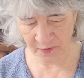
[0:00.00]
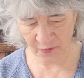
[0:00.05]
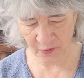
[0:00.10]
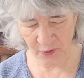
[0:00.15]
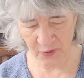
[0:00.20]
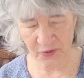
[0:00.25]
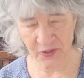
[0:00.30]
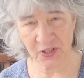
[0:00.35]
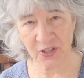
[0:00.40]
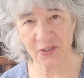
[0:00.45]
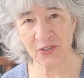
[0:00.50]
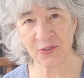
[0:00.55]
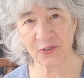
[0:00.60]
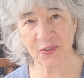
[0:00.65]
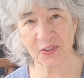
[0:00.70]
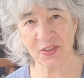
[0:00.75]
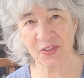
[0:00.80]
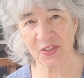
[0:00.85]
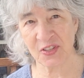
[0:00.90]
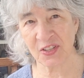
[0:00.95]
first you do
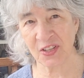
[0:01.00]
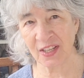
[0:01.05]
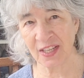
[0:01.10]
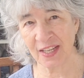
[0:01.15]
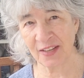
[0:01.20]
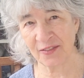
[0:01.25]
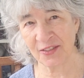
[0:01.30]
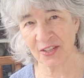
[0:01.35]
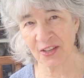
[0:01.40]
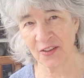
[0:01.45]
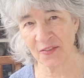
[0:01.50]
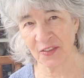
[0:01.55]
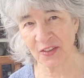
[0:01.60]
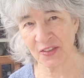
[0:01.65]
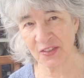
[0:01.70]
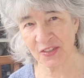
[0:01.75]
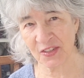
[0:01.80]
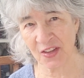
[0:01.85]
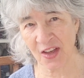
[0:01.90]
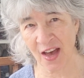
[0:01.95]
the sleeves on the
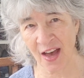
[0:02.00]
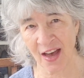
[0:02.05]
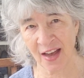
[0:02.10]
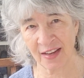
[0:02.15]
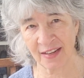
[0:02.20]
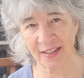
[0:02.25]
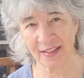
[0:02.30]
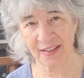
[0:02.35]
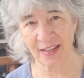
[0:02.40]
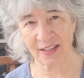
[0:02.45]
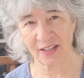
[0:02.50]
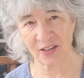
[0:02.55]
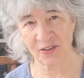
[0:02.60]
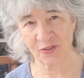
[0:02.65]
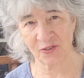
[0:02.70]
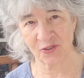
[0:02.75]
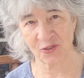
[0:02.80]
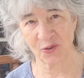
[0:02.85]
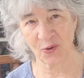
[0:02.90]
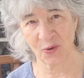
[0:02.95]
side and then you
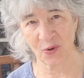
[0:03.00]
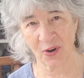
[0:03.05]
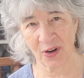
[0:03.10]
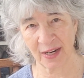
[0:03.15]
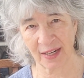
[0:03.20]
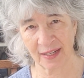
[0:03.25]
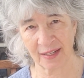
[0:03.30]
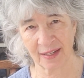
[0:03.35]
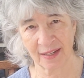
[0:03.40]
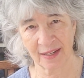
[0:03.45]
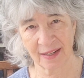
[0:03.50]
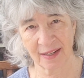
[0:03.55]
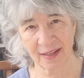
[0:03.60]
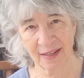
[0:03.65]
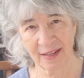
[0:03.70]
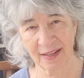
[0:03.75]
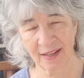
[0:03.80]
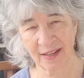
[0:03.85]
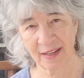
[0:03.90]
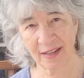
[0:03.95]
join
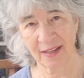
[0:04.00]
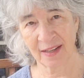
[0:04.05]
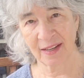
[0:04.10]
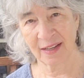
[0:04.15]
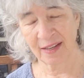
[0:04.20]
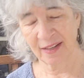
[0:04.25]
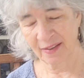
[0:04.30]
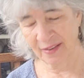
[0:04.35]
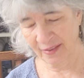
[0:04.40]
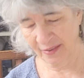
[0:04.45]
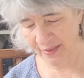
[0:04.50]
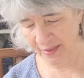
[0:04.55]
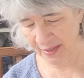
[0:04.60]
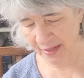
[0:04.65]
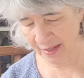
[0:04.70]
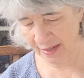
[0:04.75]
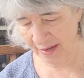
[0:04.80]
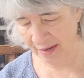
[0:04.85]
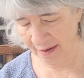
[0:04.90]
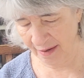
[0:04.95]

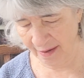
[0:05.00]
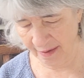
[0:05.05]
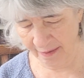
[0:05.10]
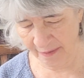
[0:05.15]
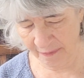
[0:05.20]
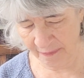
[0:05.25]
the uh,